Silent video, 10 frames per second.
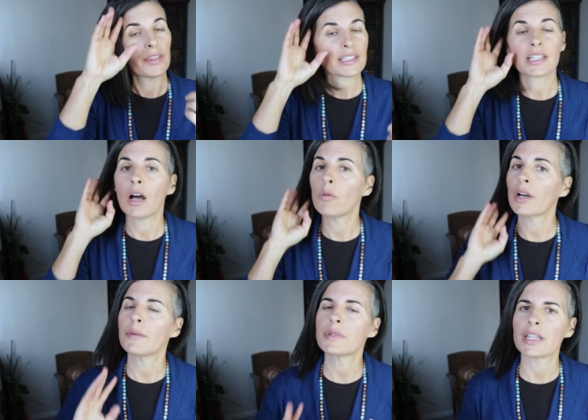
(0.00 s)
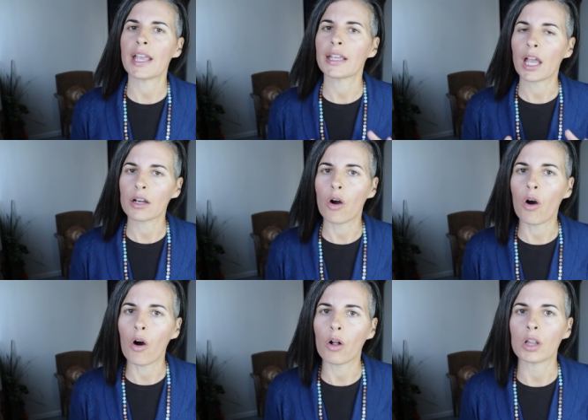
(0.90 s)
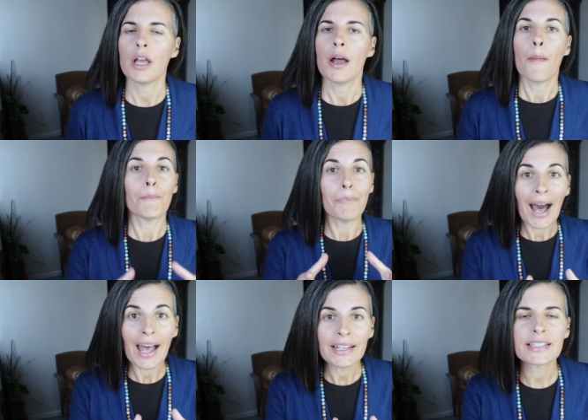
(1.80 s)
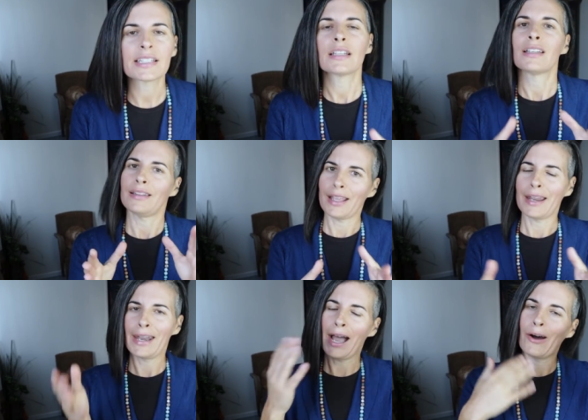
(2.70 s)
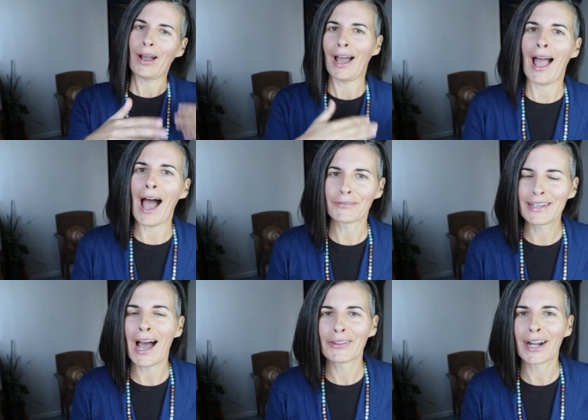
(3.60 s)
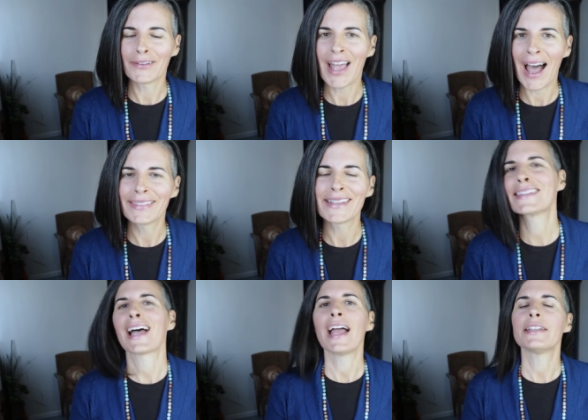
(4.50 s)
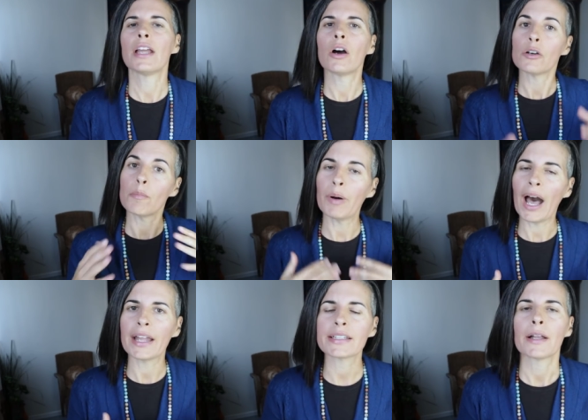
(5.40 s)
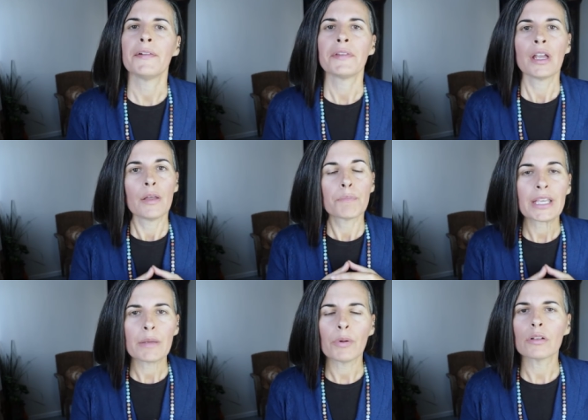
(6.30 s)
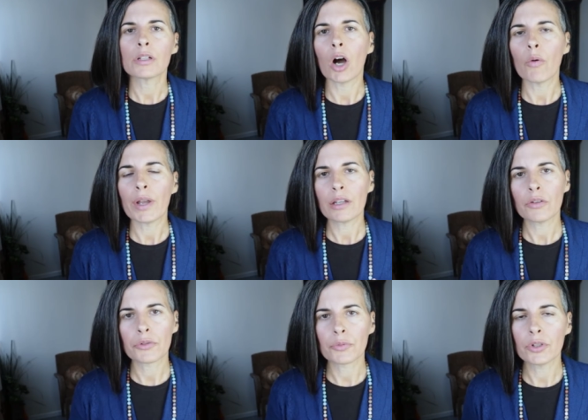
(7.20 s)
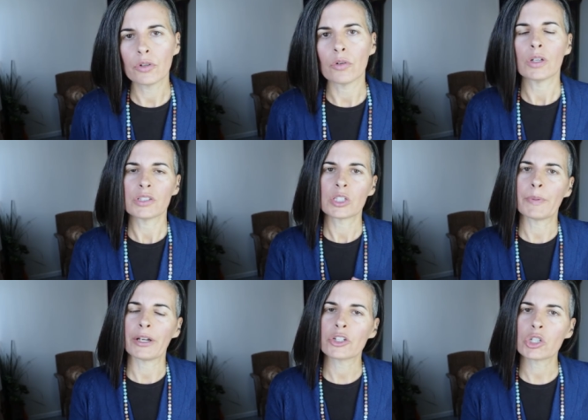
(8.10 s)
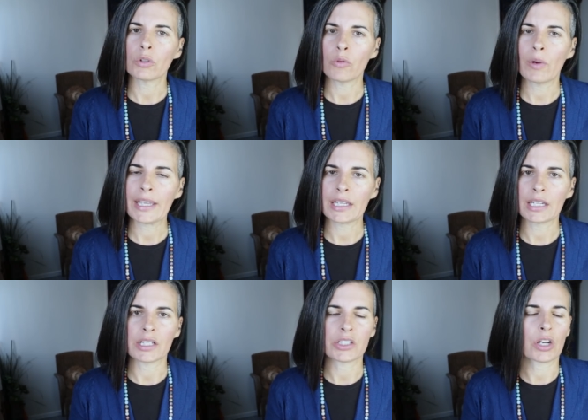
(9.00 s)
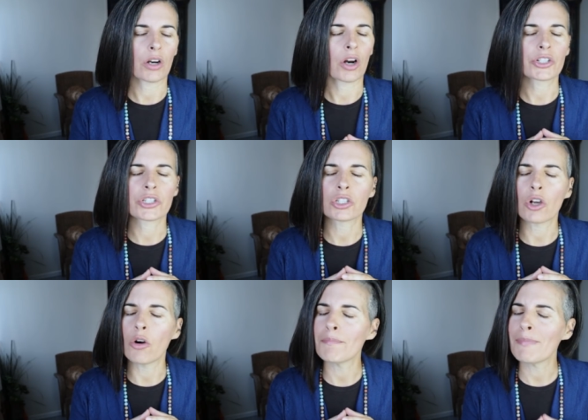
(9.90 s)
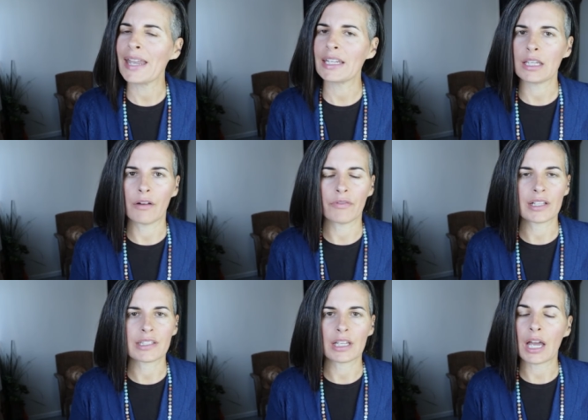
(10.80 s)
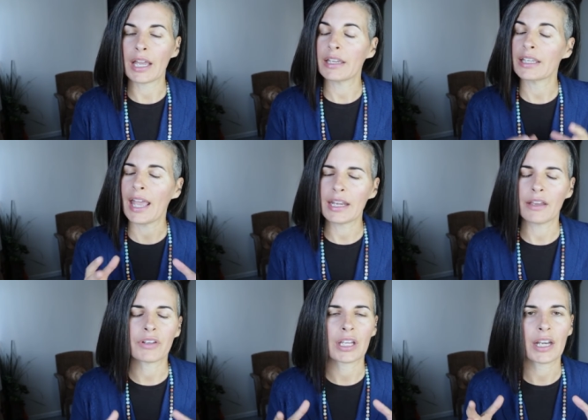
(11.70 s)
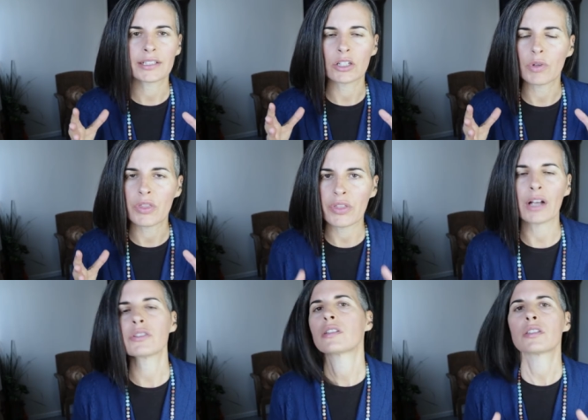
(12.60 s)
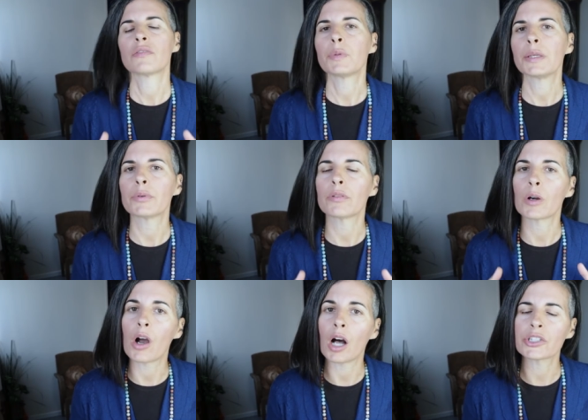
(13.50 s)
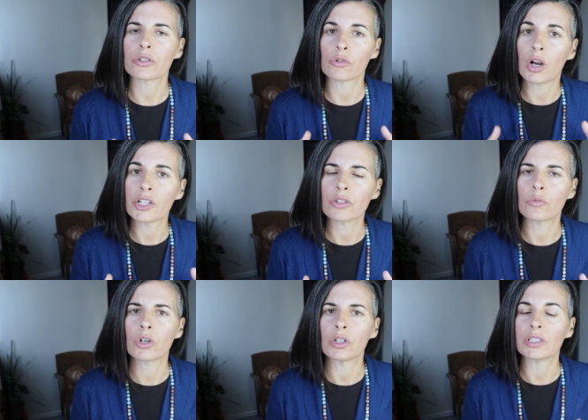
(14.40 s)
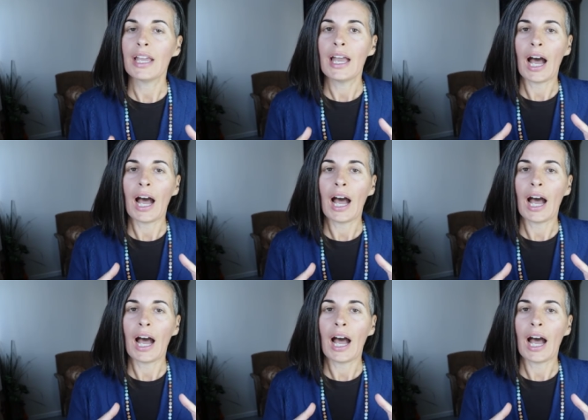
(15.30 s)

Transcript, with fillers: That's not what I'm saying at all. But, and now, uh, uh now that I've had this side note, but people going through spiritual awakenings. There are so many of us, and I again have connected with thousands of people from across, across the world.